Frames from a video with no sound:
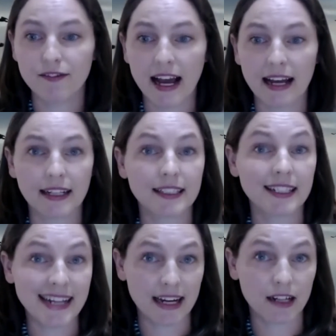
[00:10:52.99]
failing to
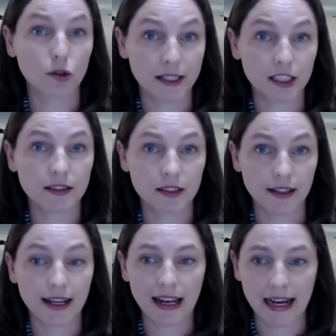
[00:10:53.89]
detect or register
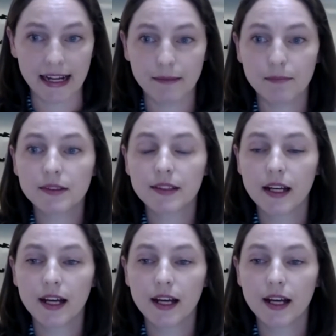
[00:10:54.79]
their claims.